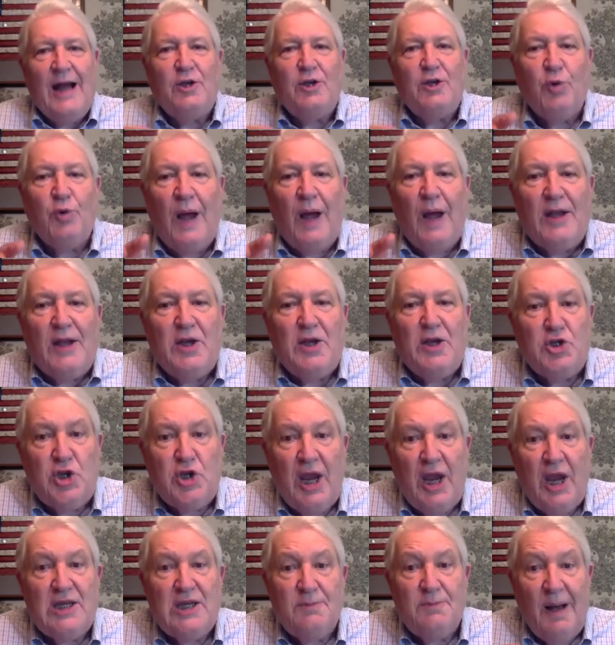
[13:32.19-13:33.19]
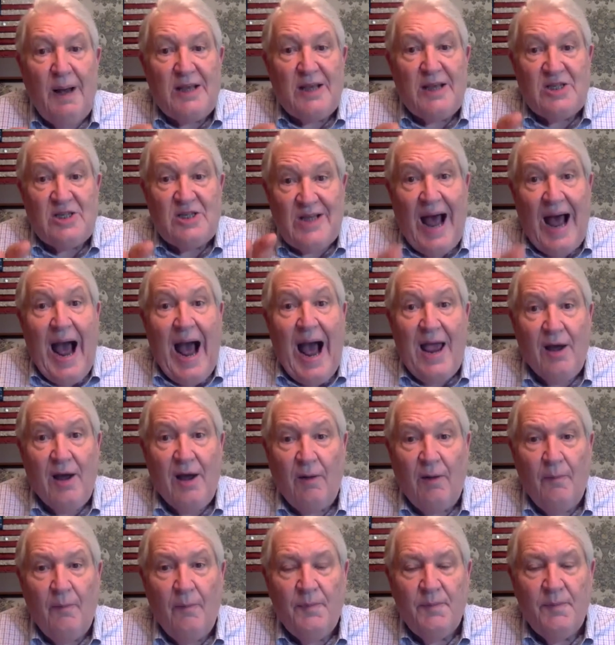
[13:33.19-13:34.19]
I tried to change my style.
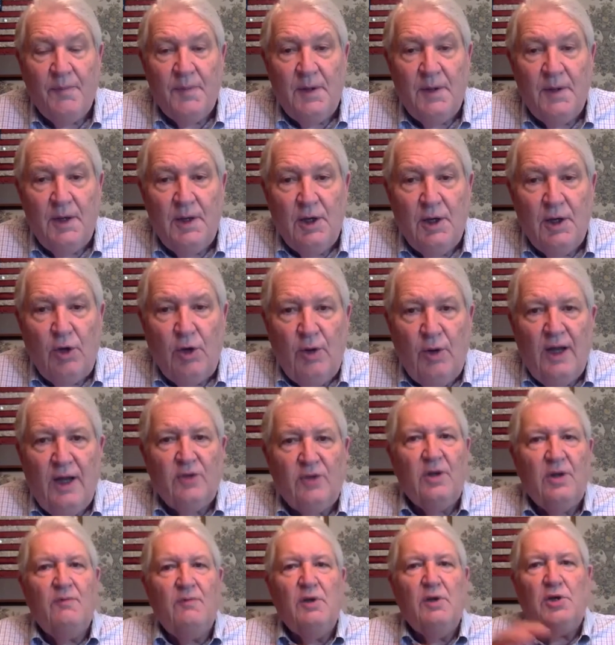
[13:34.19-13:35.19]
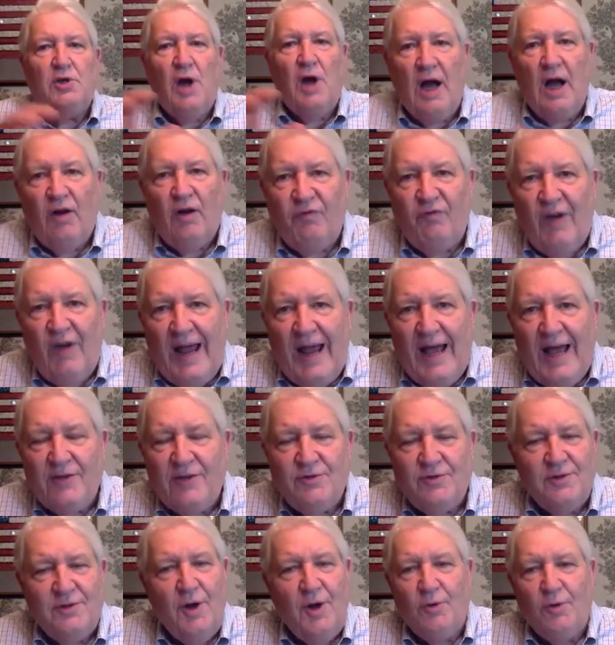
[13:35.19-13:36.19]
Right. Chris, if you talk fast,
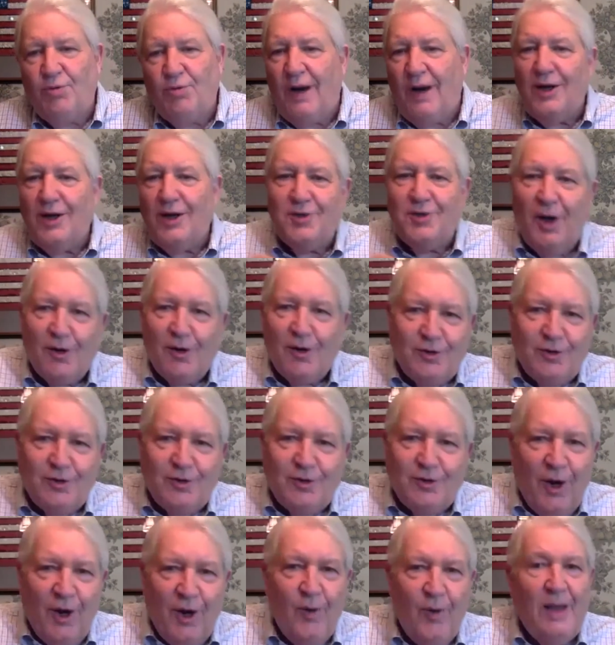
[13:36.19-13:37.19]
don't try to talk slow.